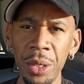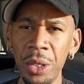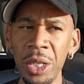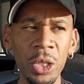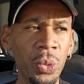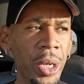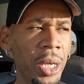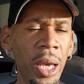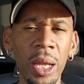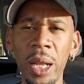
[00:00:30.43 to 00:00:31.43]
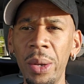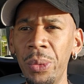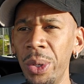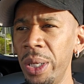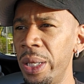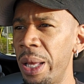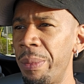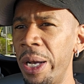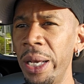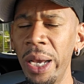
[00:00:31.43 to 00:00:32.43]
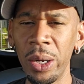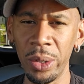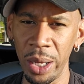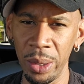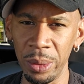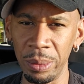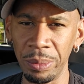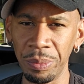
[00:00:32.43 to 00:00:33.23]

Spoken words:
This weekend, I really let my hair down.